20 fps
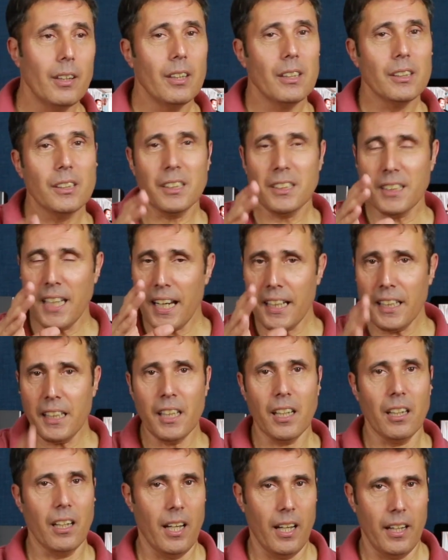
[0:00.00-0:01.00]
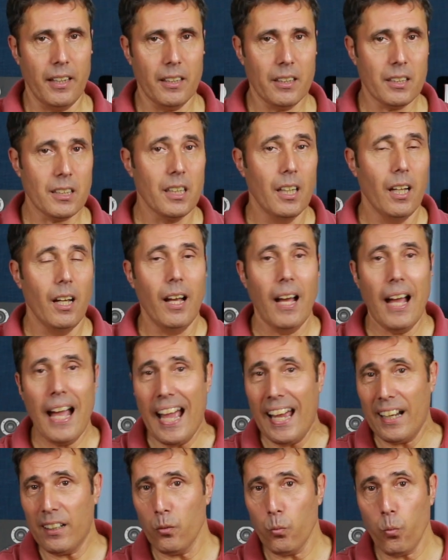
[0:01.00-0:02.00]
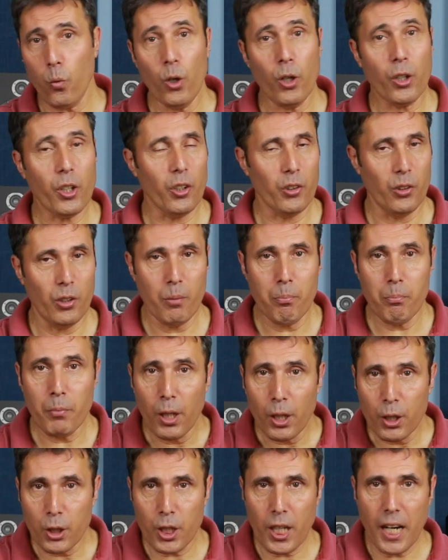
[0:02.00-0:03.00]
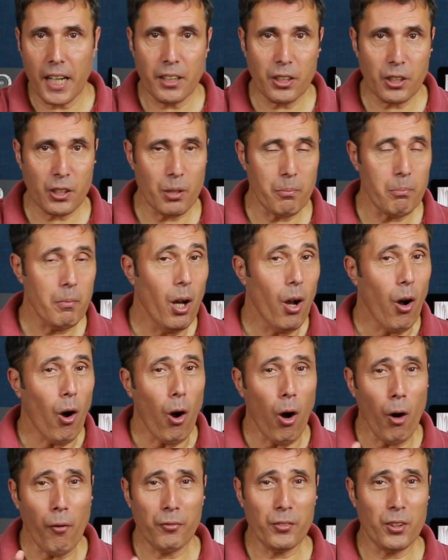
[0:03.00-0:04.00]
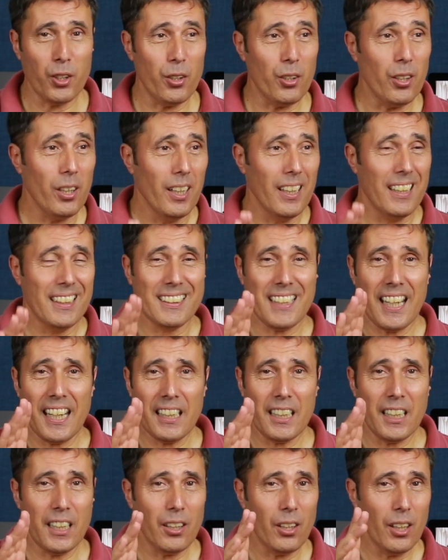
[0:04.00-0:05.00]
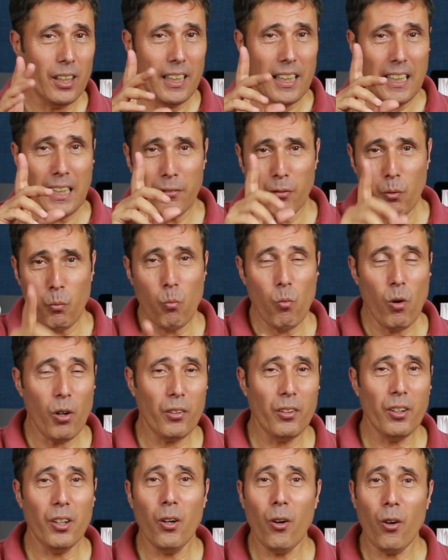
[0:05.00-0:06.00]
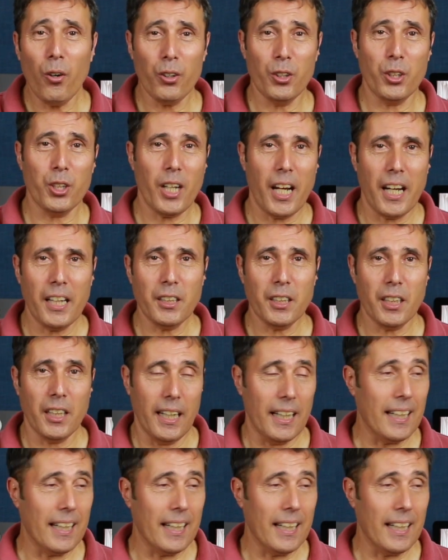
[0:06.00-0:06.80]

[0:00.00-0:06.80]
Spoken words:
So take your lines and work on them, change them. Often taking even one note and changing